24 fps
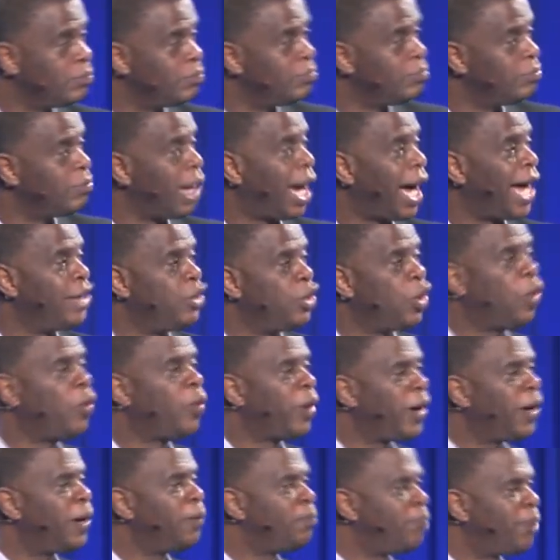I know
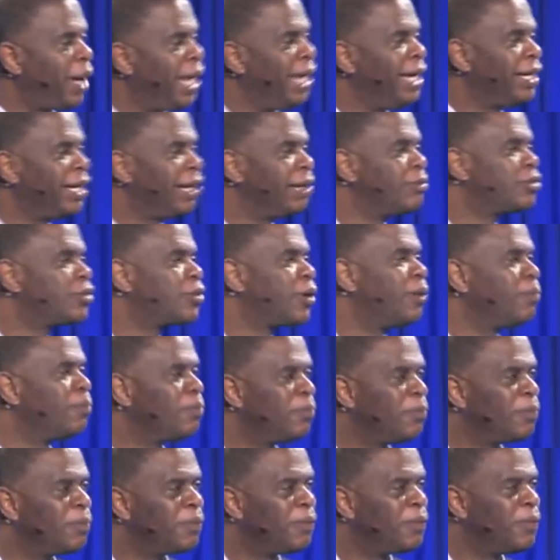where her pain comes from.
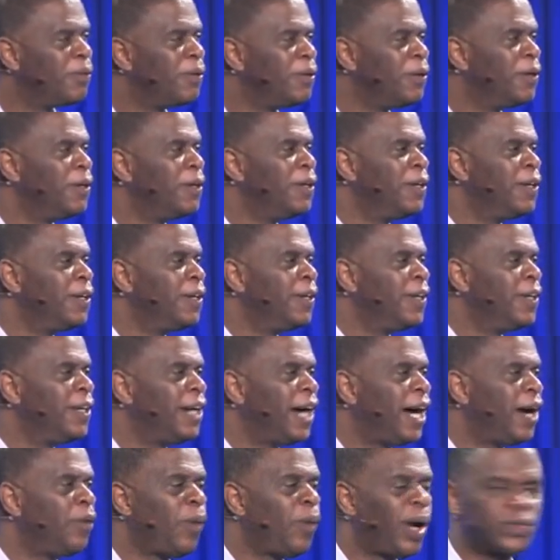
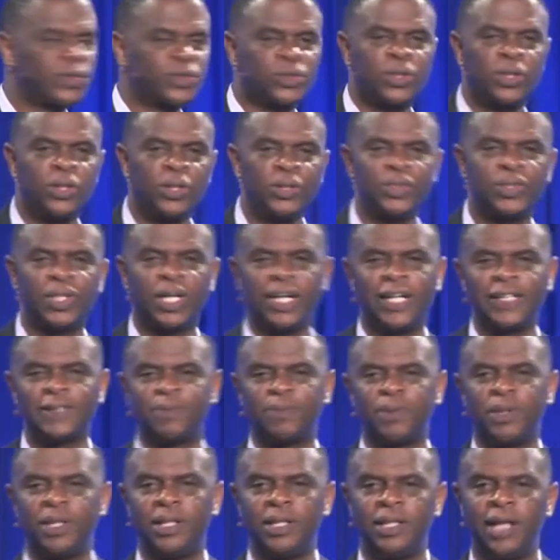I watched her lose her
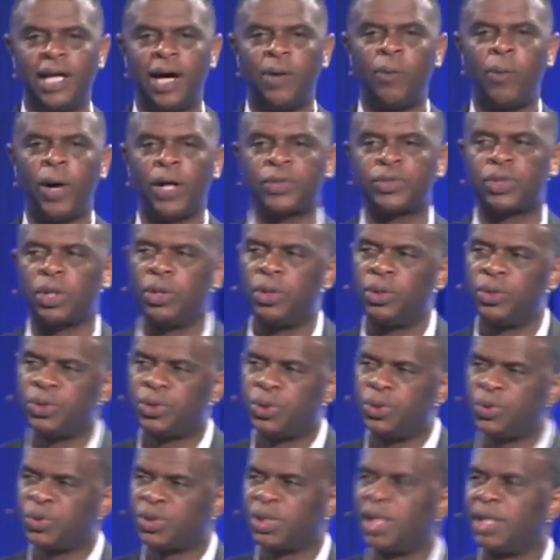husband. I watched her lose
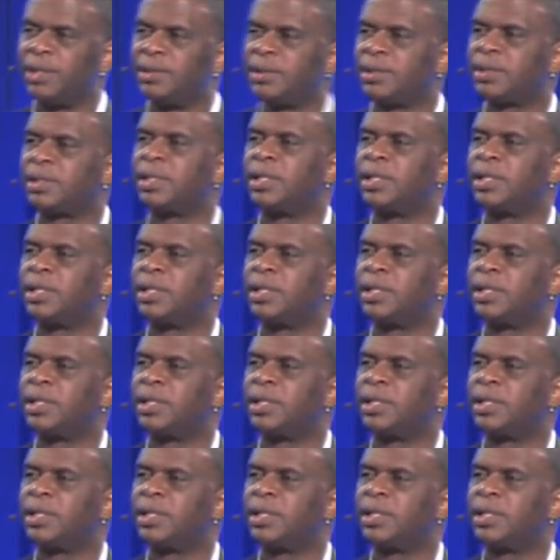two sons.